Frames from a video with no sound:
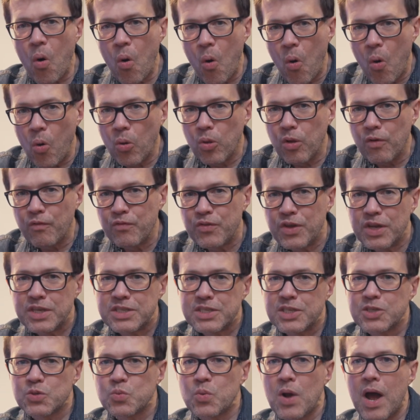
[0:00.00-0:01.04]
all of
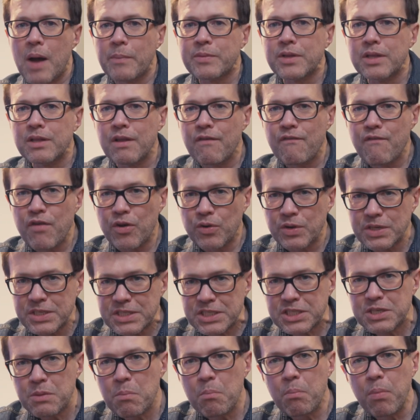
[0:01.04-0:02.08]
this is wrapped in a very
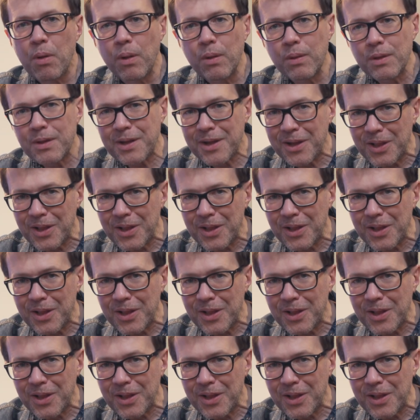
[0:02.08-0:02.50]
simple,